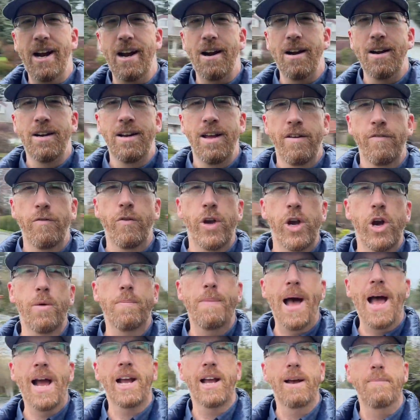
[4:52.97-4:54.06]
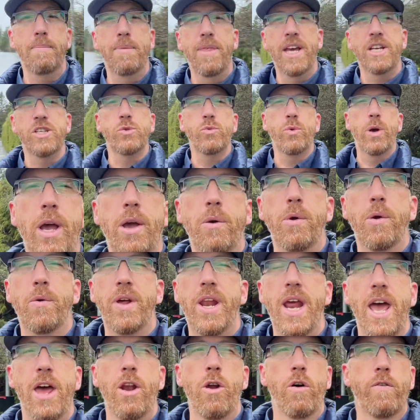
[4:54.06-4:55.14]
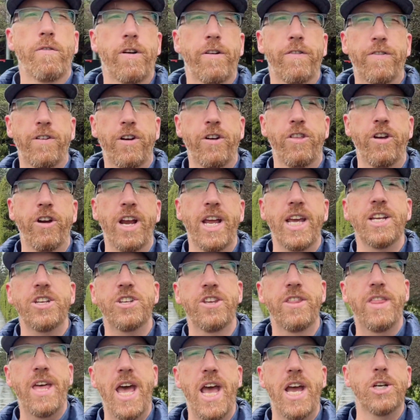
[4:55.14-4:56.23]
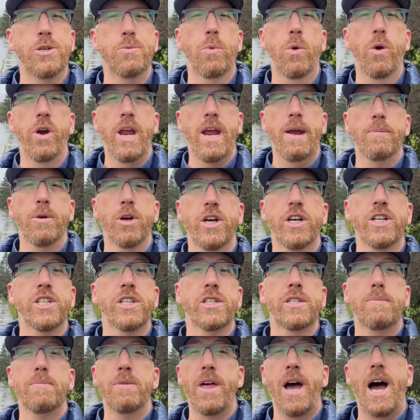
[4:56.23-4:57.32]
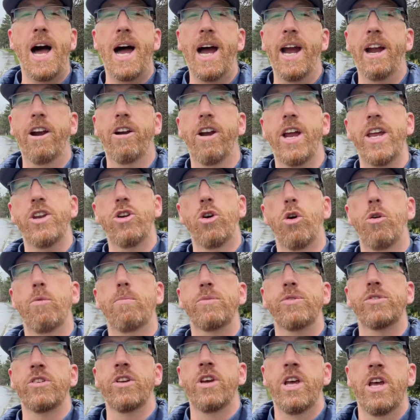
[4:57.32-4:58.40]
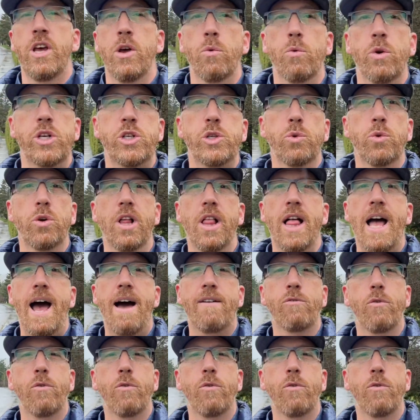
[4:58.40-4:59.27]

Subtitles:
If we go back up this way, we would head over further into the Edgemoor neighborhood to some of the higher end homes which will have